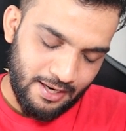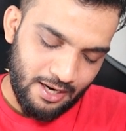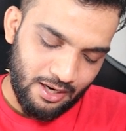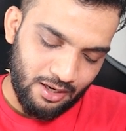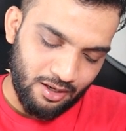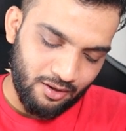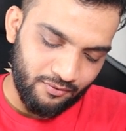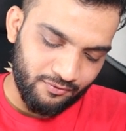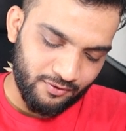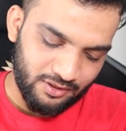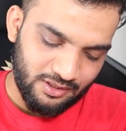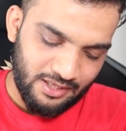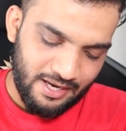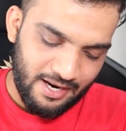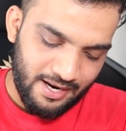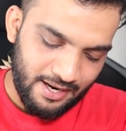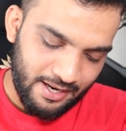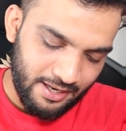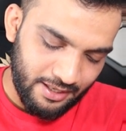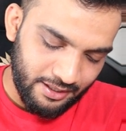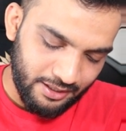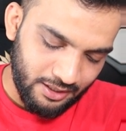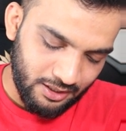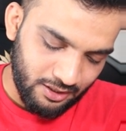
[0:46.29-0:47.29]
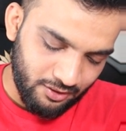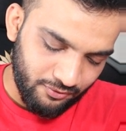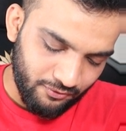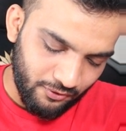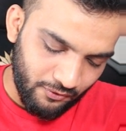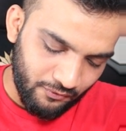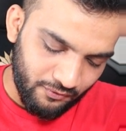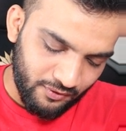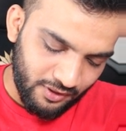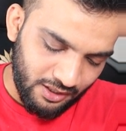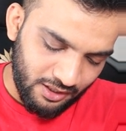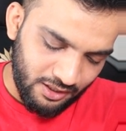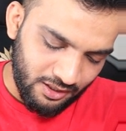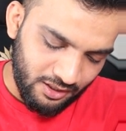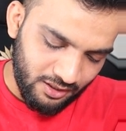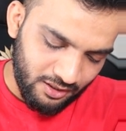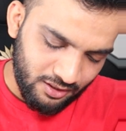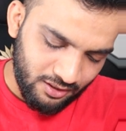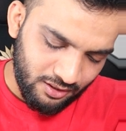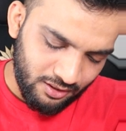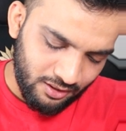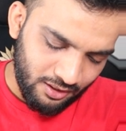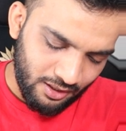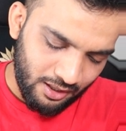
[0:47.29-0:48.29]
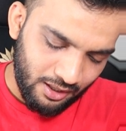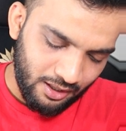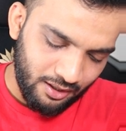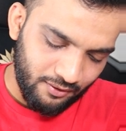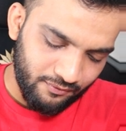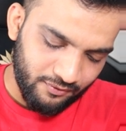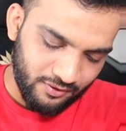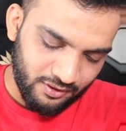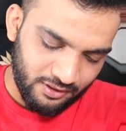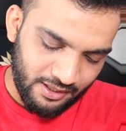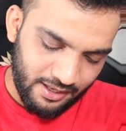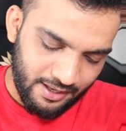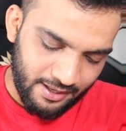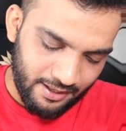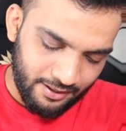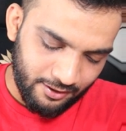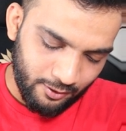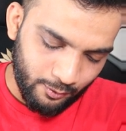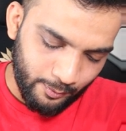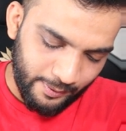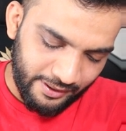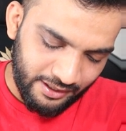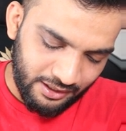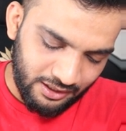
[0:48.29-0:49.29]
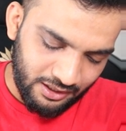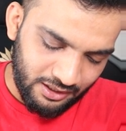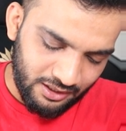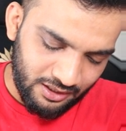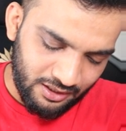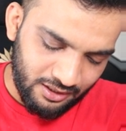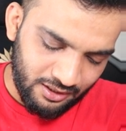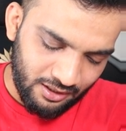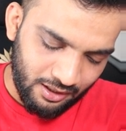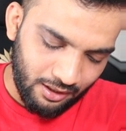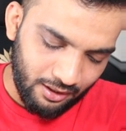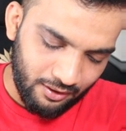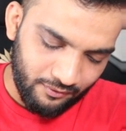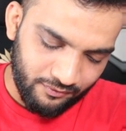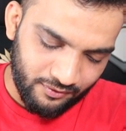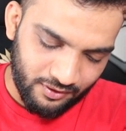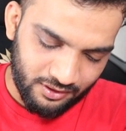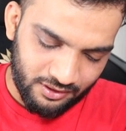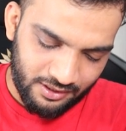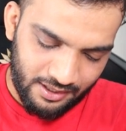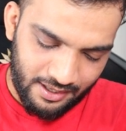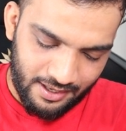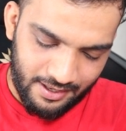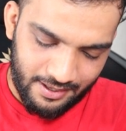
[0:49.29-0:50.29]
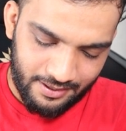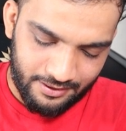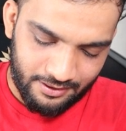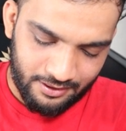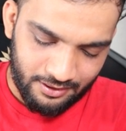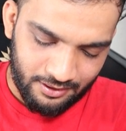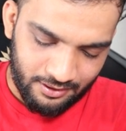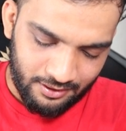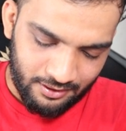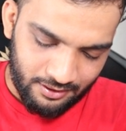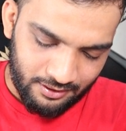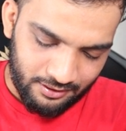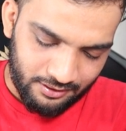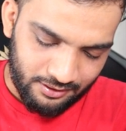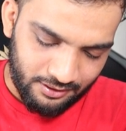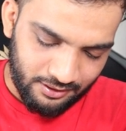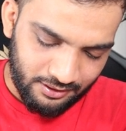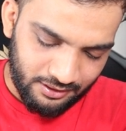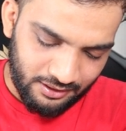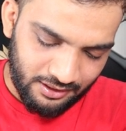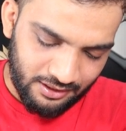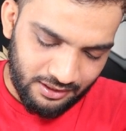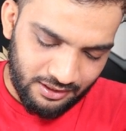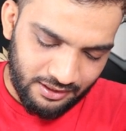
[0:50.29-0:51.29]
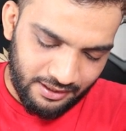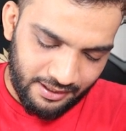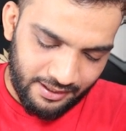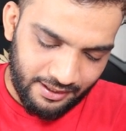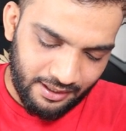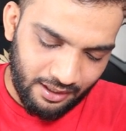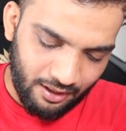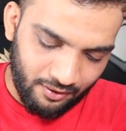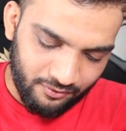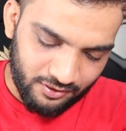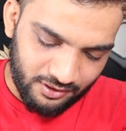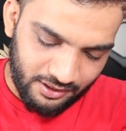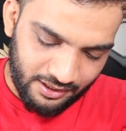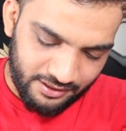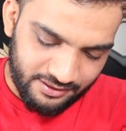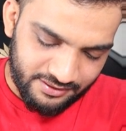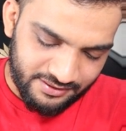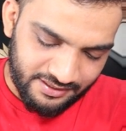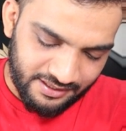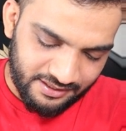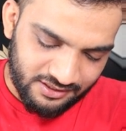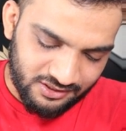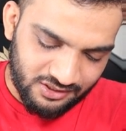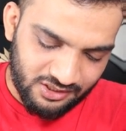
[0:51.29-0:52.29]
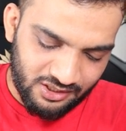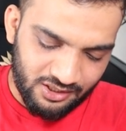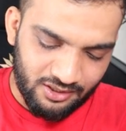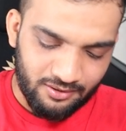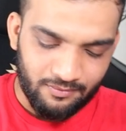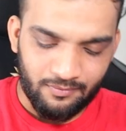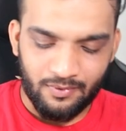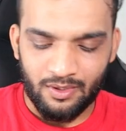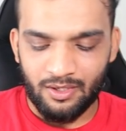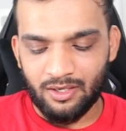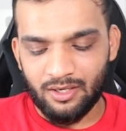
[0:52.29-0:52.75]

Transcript: after that 15, after that 20, after that 30, and after that 60.